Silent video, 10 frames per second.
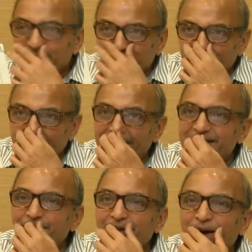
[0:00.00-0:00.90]
So there is
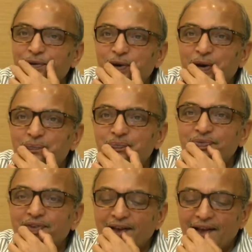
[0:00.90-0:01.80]
some lacuna.
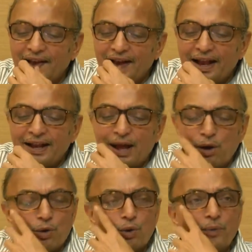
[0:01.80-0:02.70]

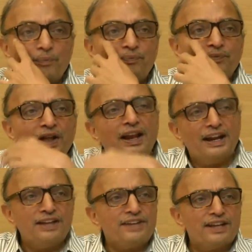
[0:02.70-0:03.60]
Now, let
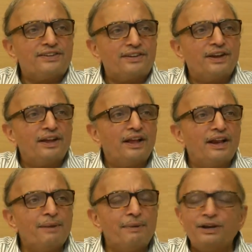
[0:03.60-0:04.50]
us just
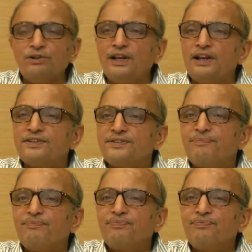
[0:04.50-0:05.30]
limit to the list.